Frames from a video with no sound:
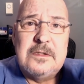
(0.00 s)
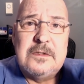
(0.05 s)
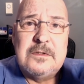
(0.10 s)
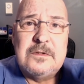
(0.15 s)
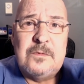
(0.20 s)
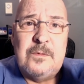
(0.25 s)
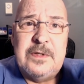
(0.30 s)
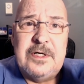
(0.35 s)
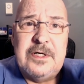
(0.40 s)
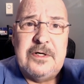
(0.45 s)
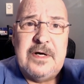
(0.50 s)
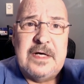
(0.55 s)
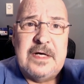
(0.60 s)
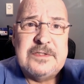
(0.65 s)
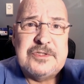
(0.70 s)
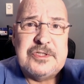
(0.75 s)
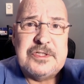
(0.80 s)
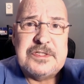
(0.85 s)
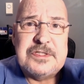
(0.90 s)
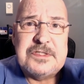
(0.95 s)
Twitter has
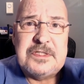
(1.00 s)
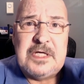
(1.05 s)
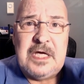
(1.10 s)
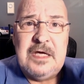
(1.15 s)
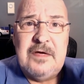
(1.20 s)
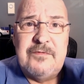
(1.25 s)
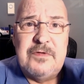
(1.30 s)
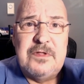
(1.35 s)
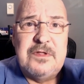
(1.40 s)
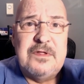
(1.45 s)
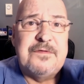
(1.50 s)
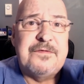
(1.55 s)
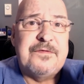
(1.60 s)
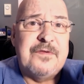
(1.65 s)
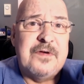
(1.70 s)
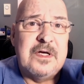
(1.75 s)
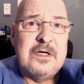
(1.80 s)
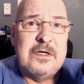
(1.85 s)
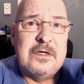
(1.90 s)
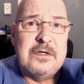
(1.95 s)
just given the
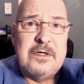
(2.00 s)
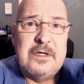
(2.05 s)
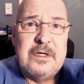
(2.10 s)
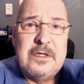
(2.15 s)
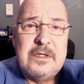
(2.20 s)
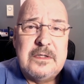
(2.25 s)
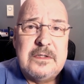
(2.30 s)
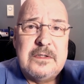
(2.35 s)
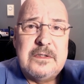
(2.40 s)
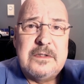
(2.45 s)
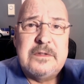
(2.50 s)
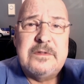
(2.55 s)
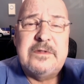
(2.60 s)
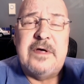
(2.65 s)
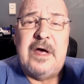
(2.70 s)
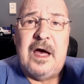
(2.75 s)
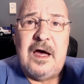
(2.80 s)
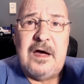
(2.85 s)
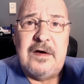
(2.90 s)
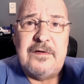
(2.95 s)
finger to
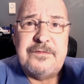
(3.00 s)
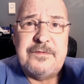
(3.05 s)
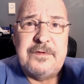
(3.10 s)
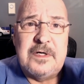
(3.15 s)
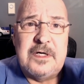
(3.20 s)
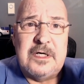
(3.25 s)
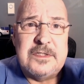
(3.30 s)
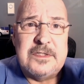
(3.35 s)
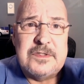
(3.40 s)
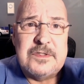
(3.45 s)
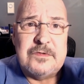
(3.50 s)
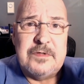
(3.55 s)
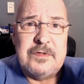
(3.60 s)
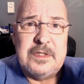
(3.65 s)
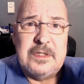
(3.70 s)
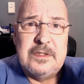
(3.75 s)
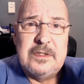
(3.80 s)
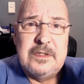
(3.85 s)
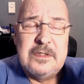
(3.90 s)
half the country.